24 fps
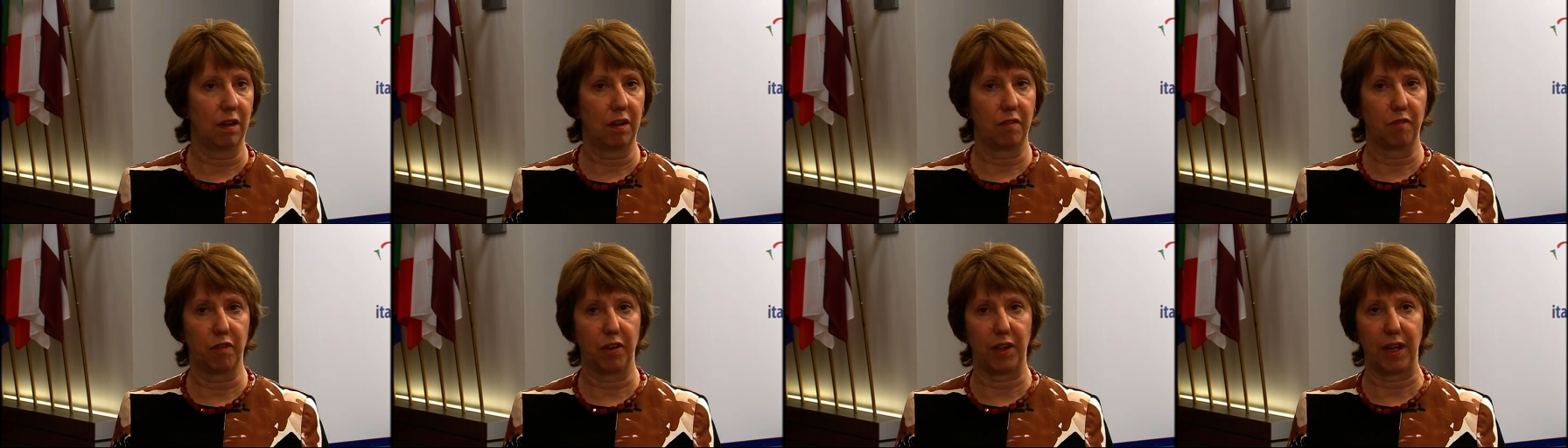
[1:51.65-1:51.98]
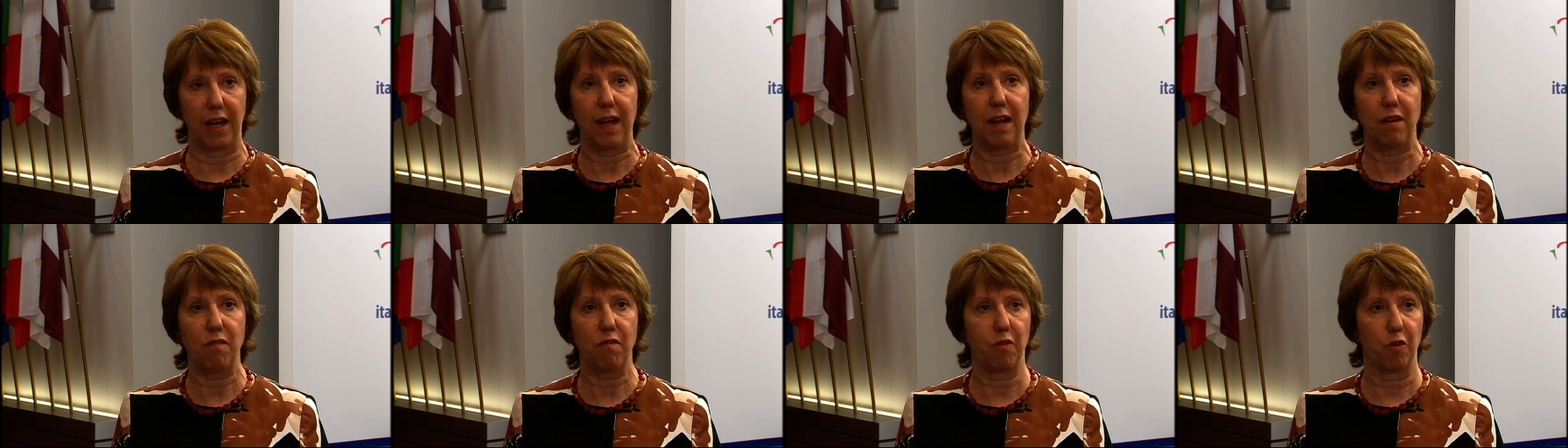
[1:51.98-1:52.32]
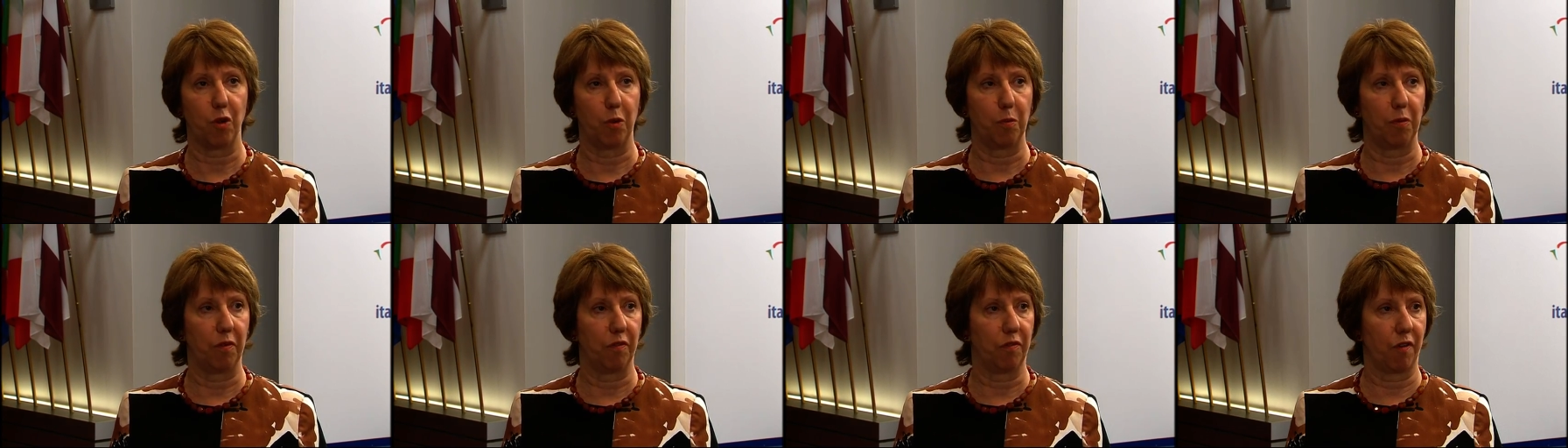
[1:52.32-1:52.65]
for the
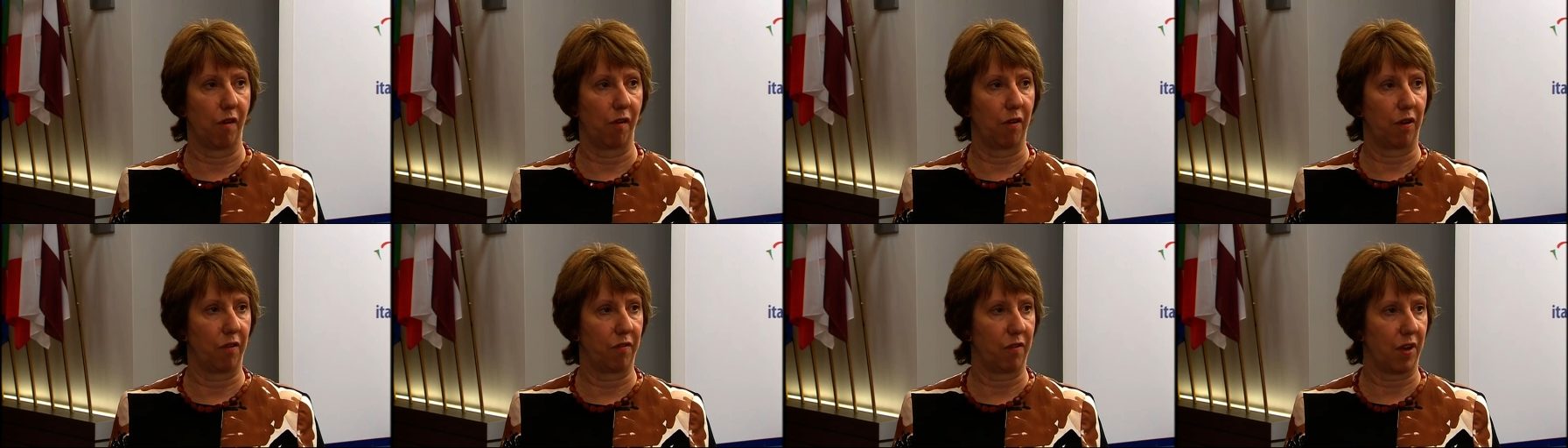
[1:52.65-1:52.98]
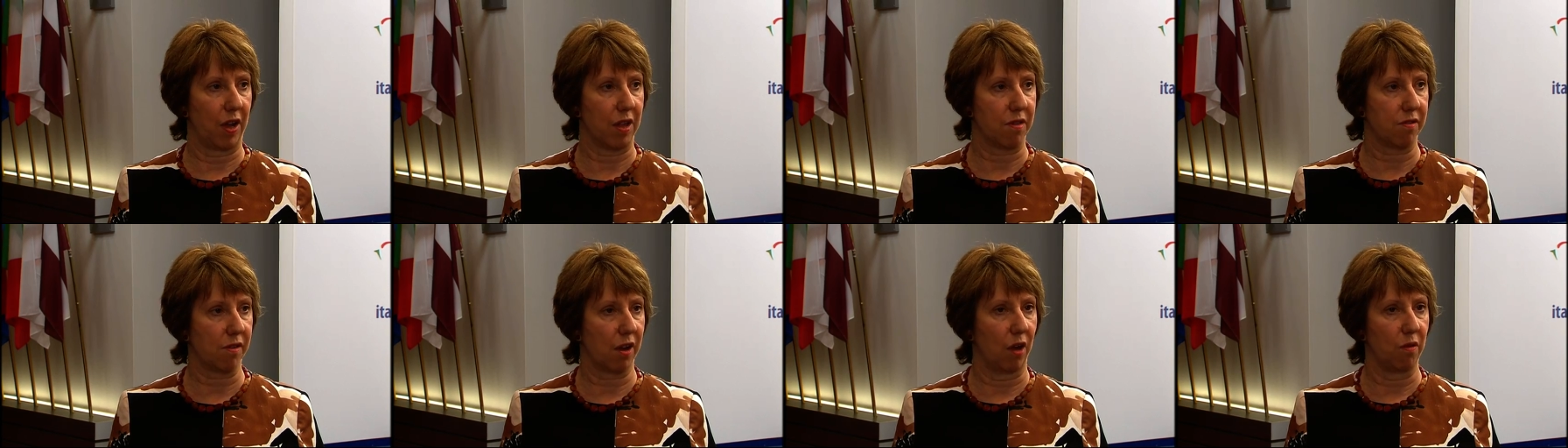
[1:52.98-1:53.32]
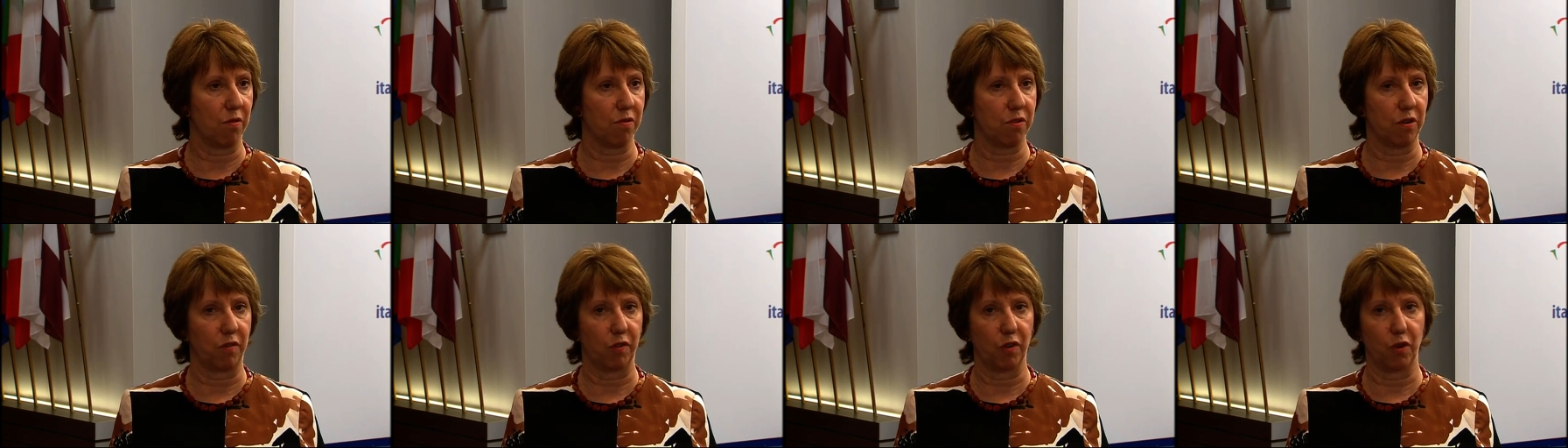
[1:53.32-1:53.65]
informal Foreign Affairs
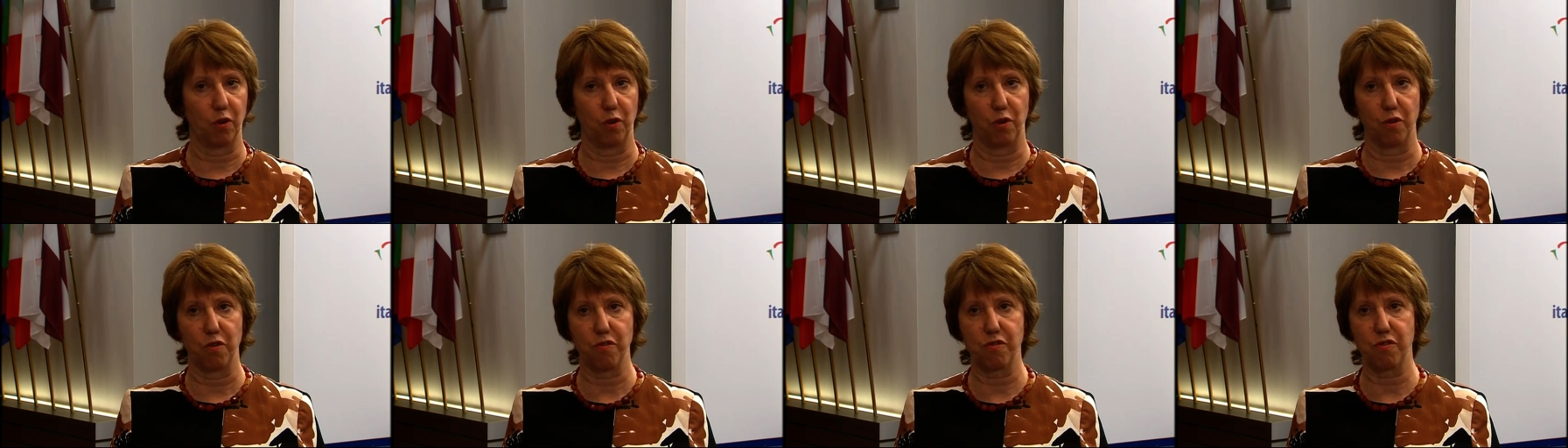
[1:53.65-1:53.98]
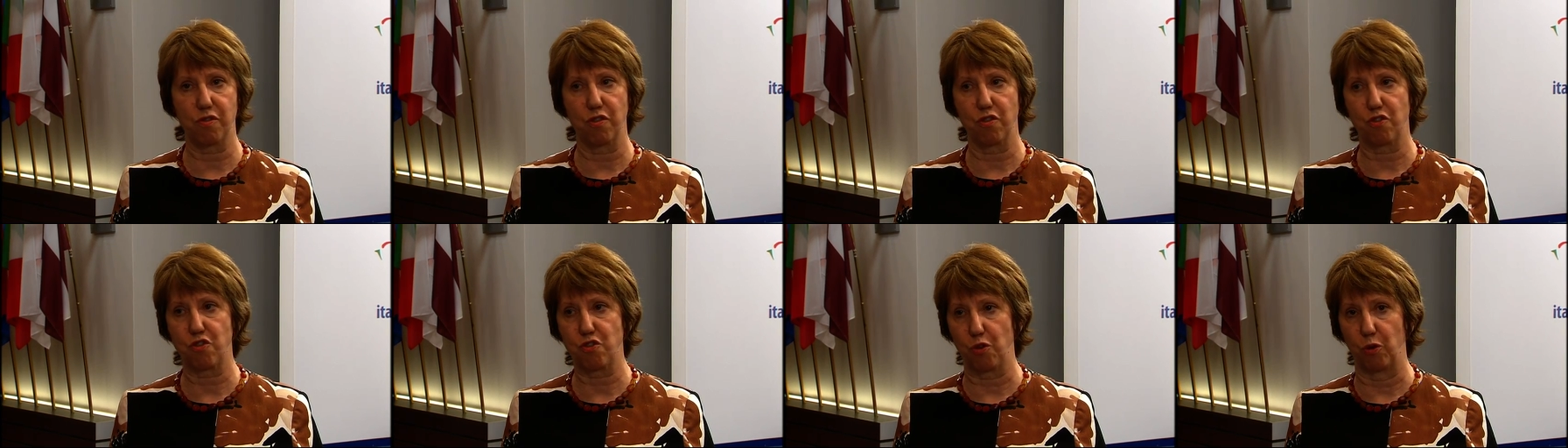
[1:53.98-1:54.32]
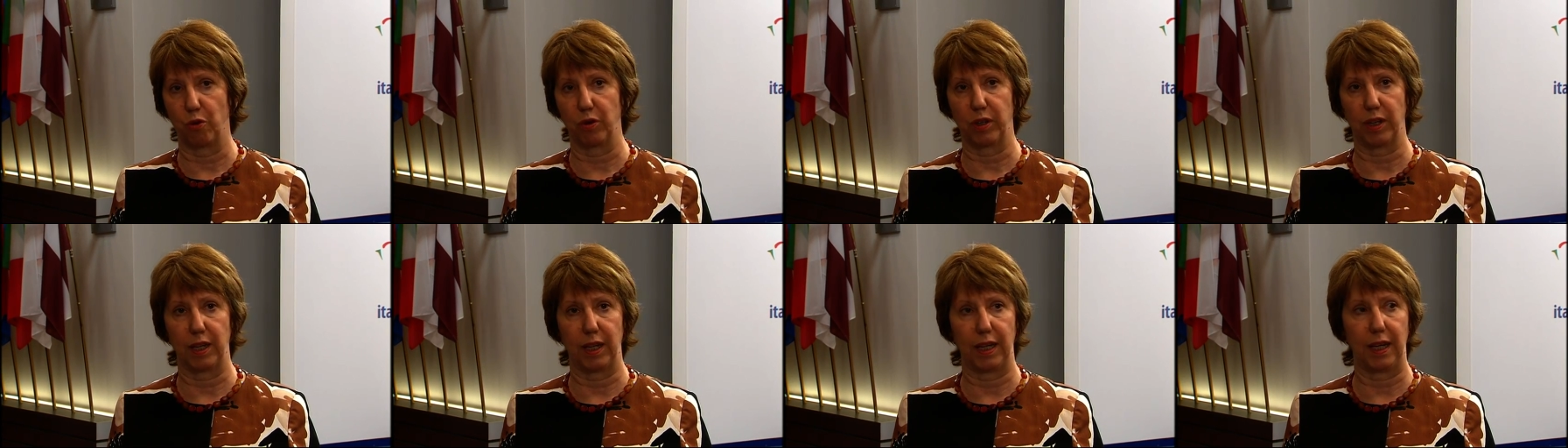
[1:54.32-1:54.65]
Council, of course,
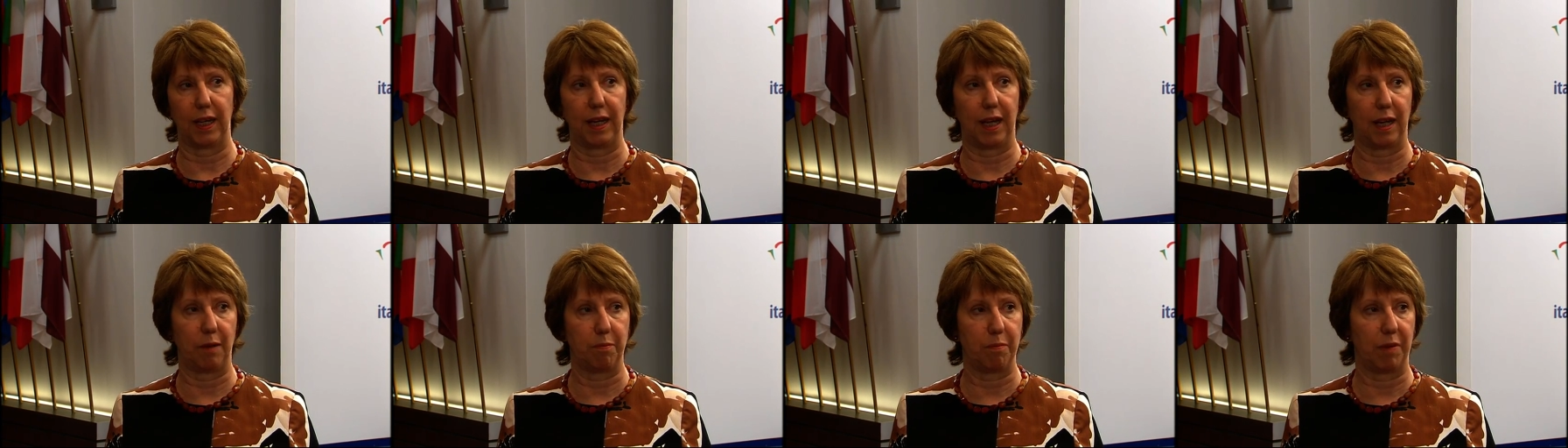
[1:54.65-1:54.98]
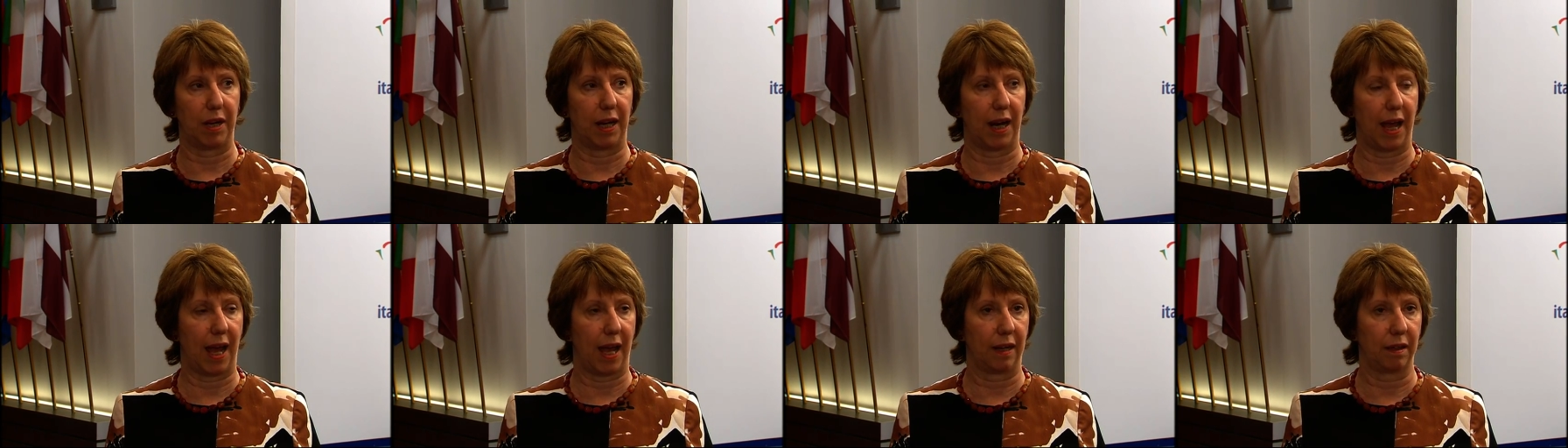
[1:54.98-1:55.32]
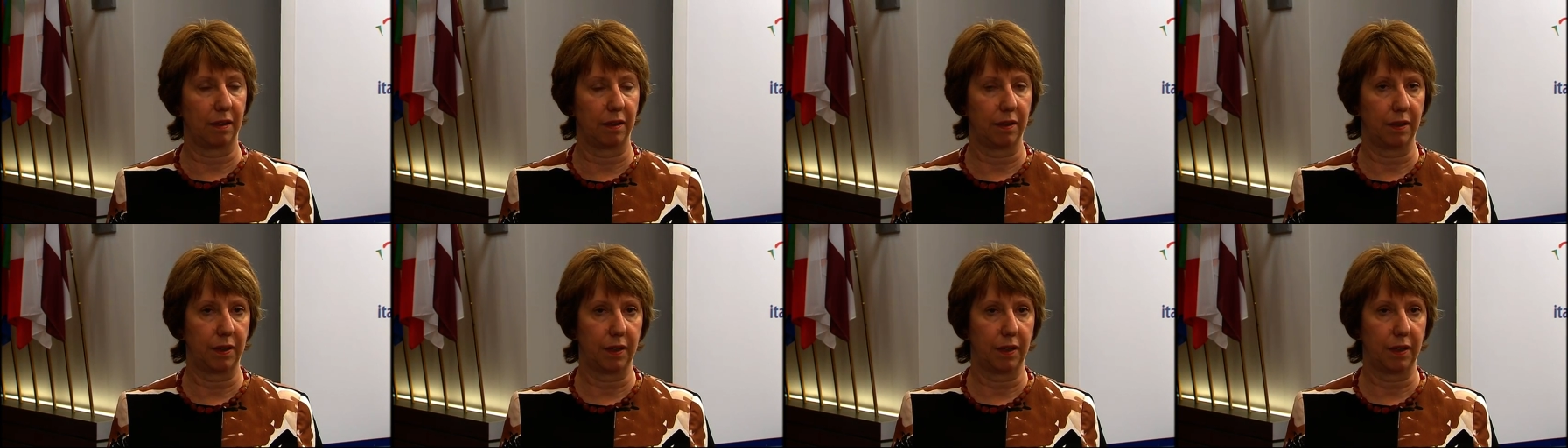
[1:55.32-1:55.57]
shortly in Milan.